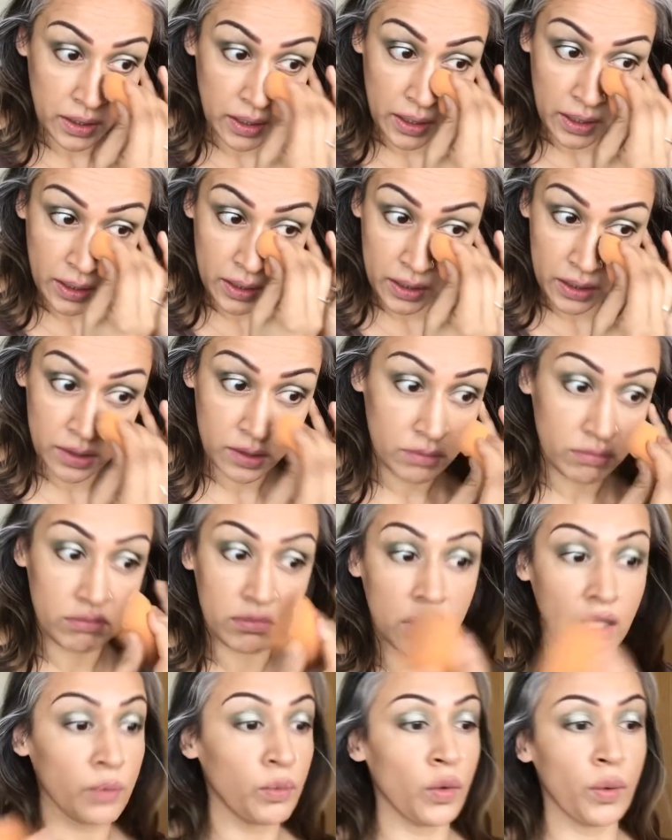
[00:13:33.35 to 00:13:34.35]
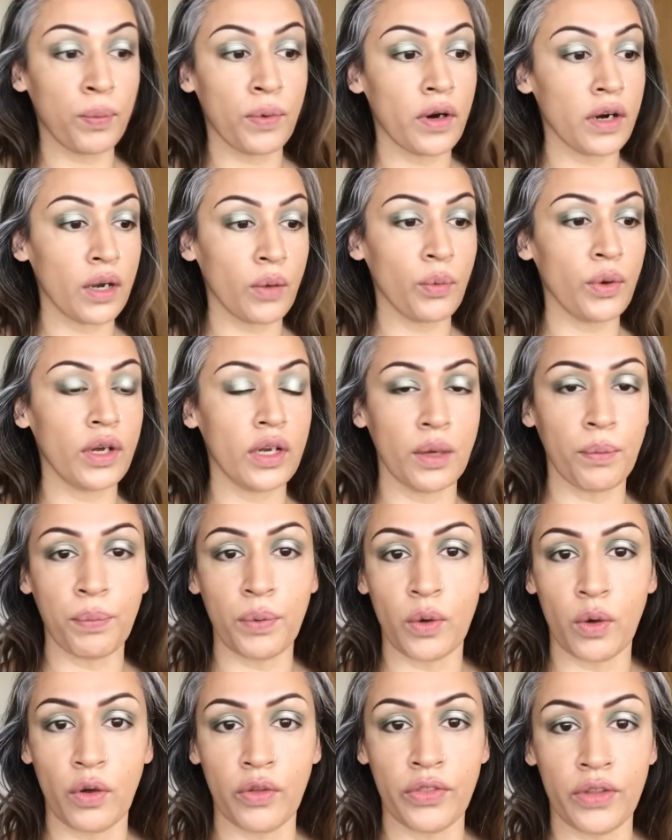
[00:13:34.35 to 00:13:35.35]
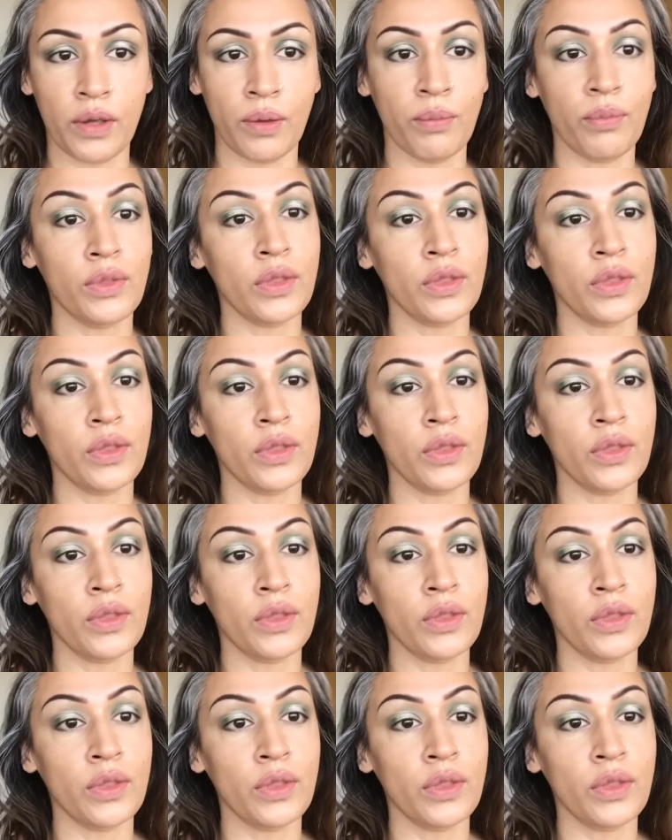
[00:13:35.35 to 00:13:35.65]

and the more product we're going to put on them,